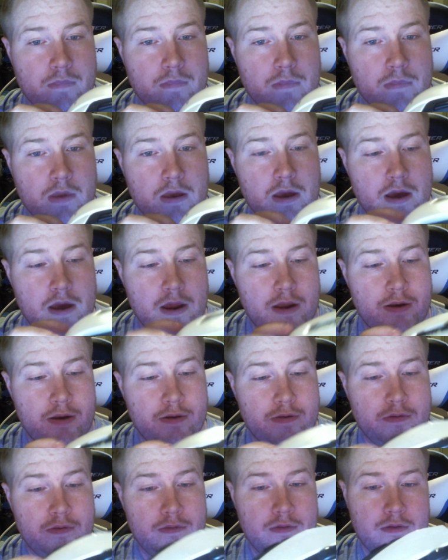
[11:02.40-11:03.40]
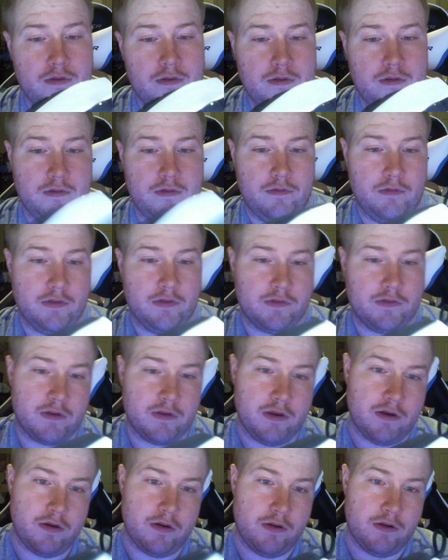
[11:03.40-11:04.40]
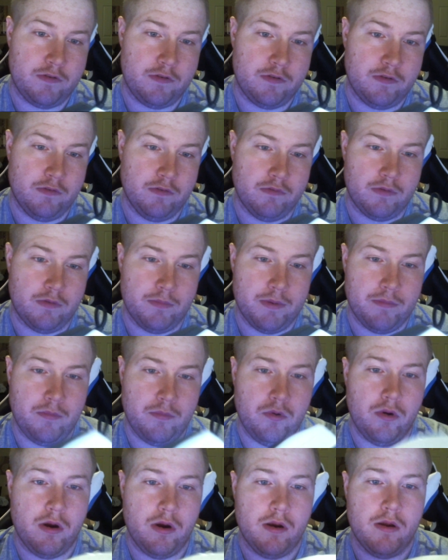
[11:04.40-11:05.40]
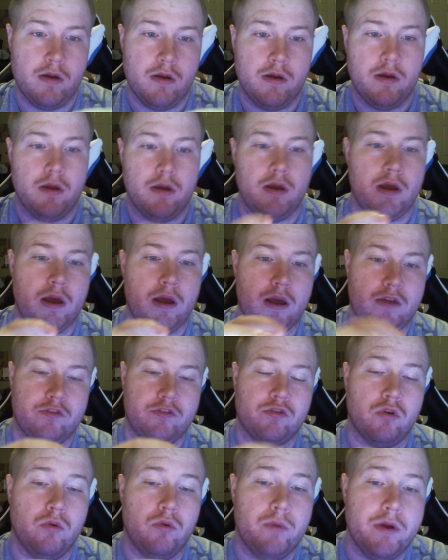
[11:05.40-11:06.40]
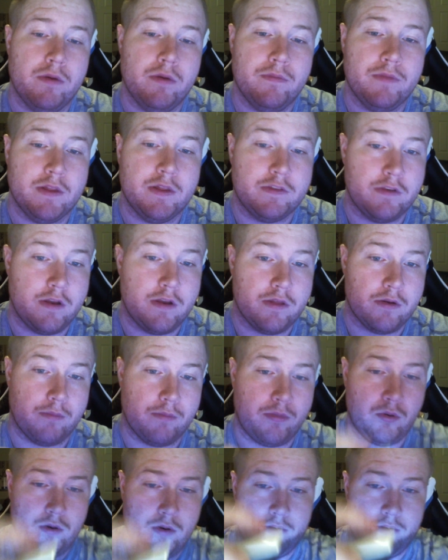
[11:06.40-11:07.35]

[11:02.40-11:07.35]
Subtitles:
And let's get on to a little bit more. Scroll wheel, that's another important